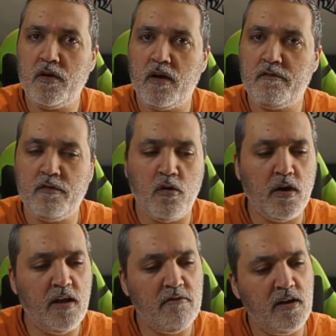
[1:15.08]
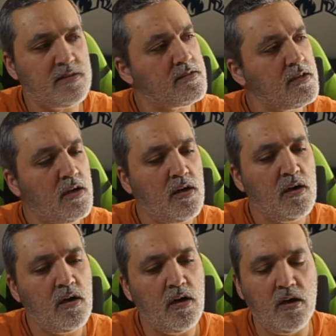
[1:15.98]
you have four levels
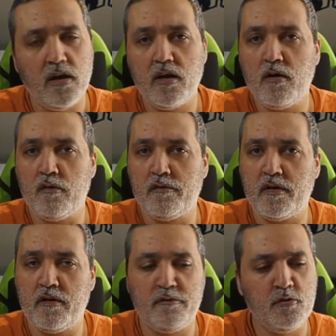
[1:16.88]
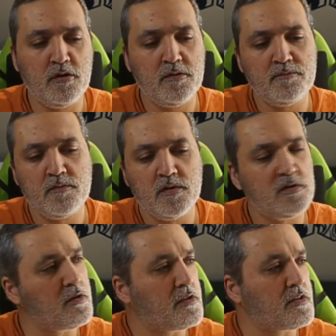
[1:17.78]
uh, of uh, foot
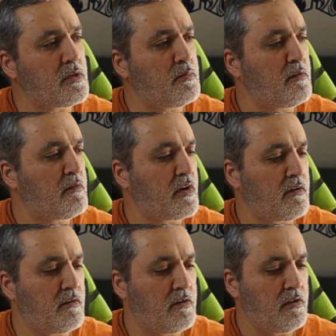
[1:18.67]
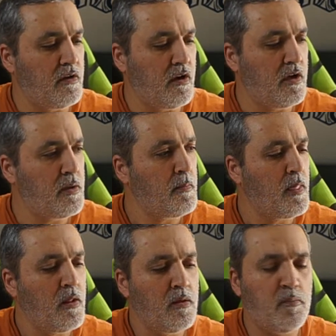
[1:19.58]
so it can be very high
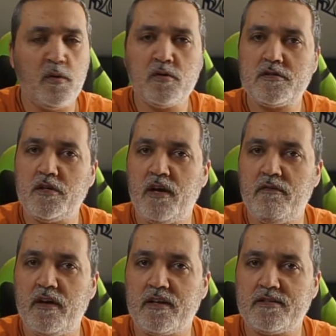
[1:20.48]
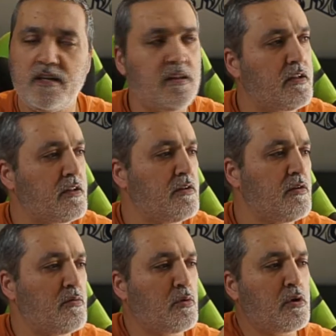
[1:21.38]
plus you have extended
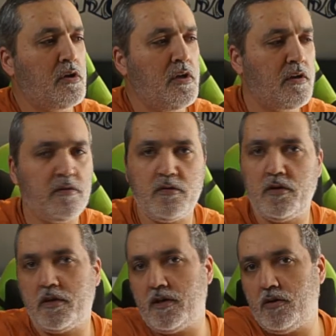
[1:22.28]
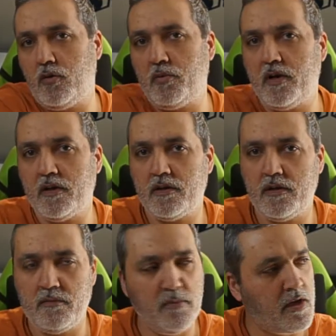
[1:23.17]
rod here so you can open it
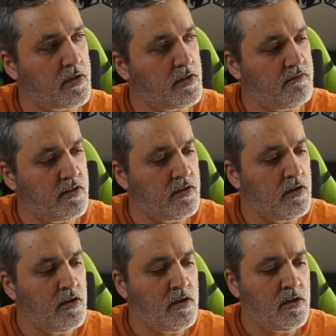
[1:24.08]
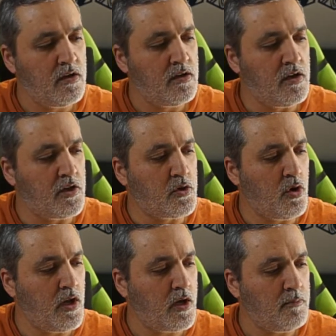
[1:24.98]
and make it even uh,
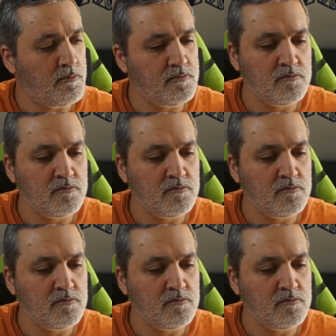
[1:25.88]
taller